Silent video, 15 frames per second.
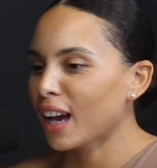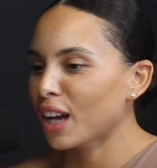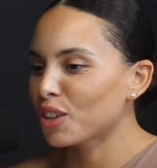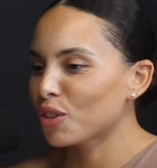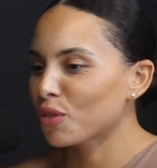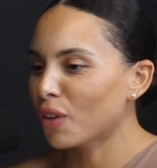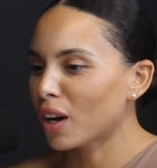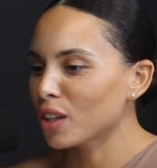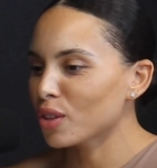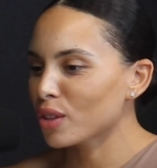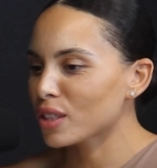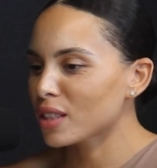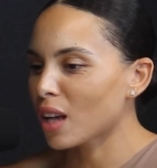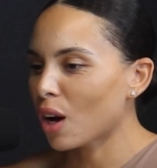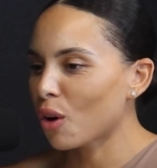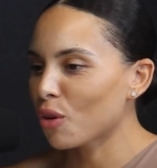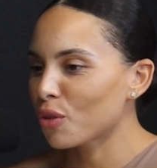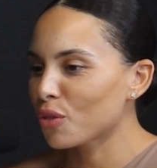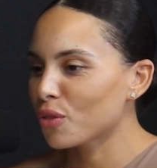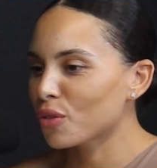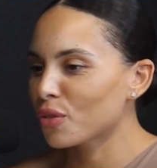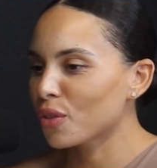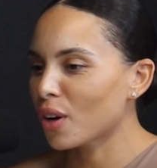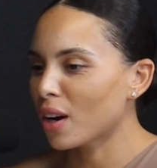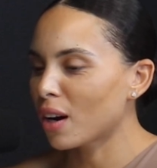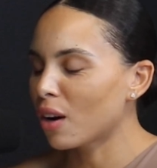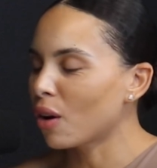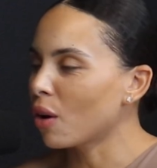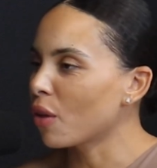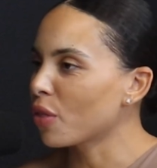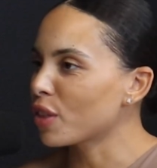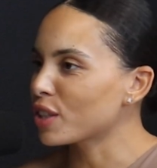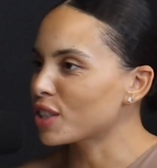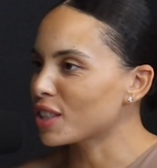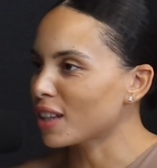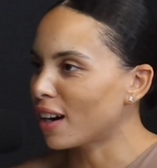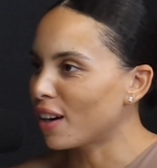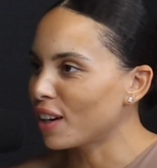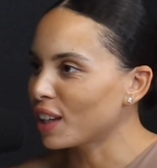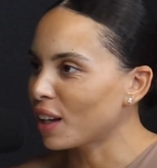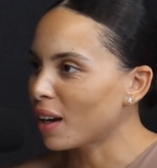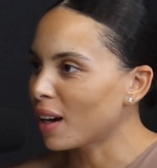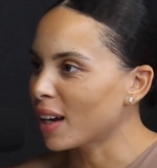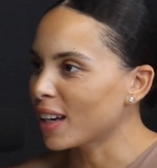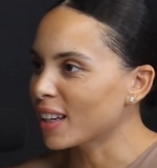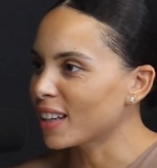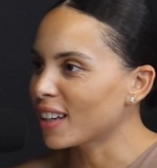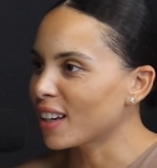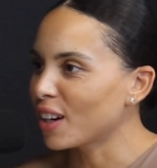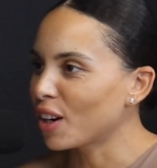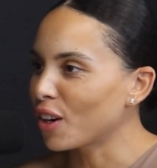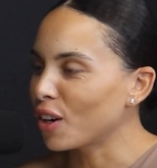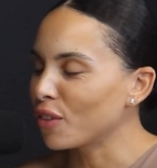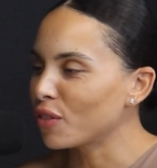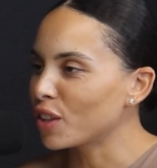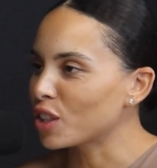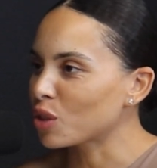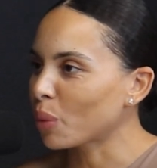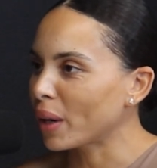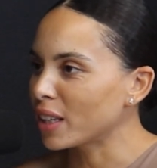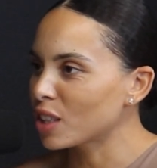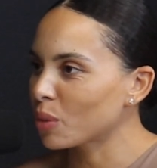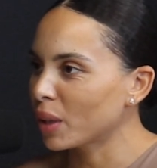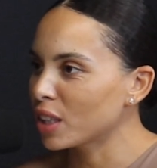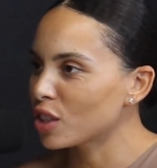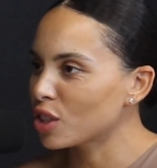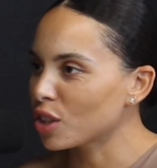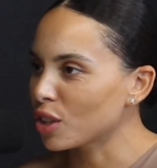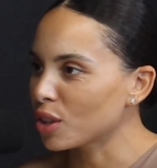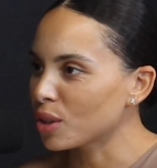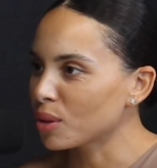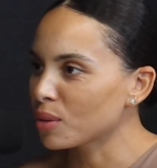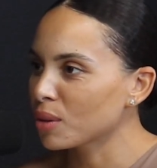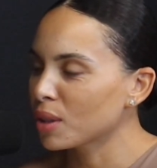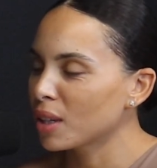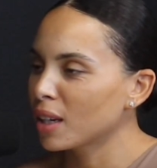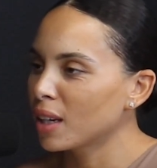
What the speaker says: and you find yourself on the start line of the 2022